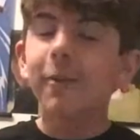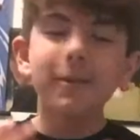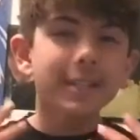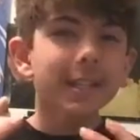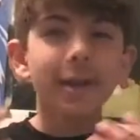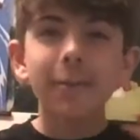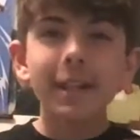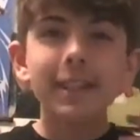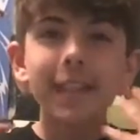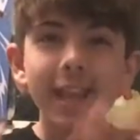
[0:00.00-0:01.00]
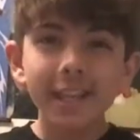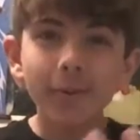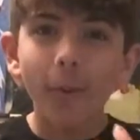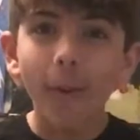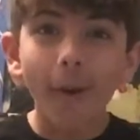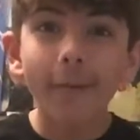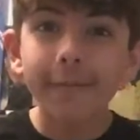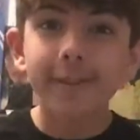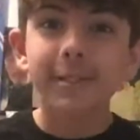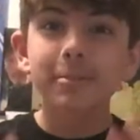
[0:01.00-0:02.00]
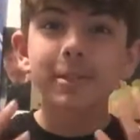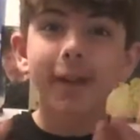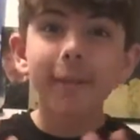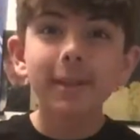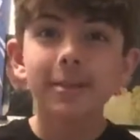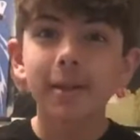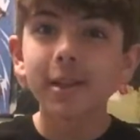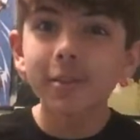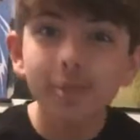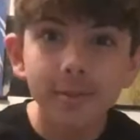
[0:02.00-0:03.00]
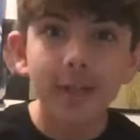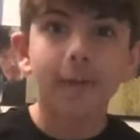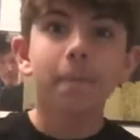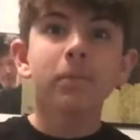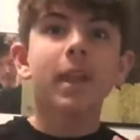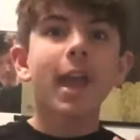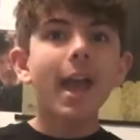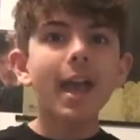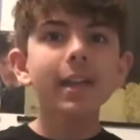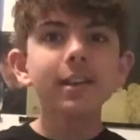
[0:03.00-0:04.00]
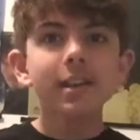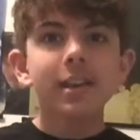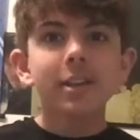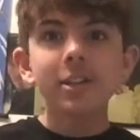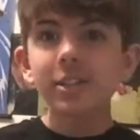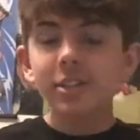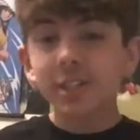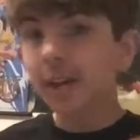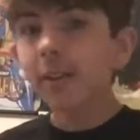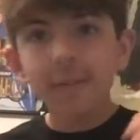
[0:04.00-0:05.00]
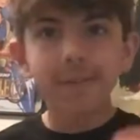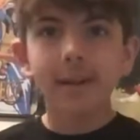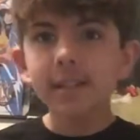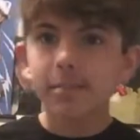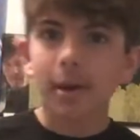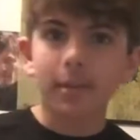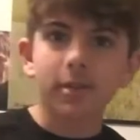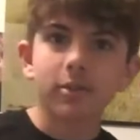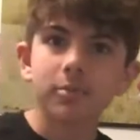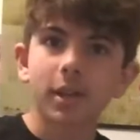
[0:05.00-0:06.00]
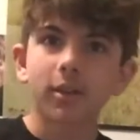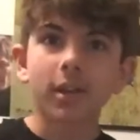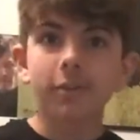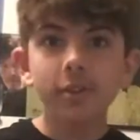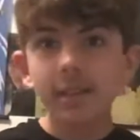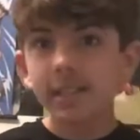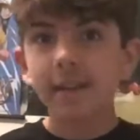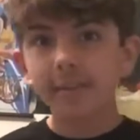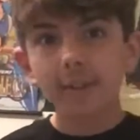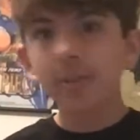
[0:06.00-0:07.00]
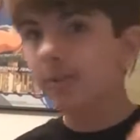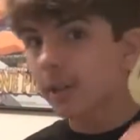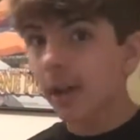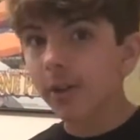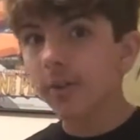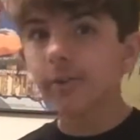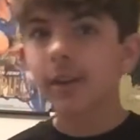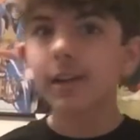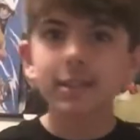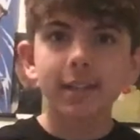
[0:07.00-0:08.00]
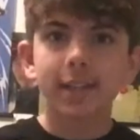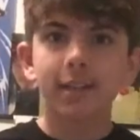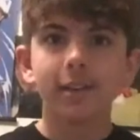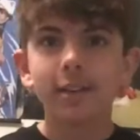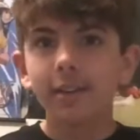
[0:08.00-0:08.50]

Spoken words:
once again, I want to thank you all for subscribing to my YouTube channel, and just tell your friends about my YouTube channel. If you guys have other otaku friends, like,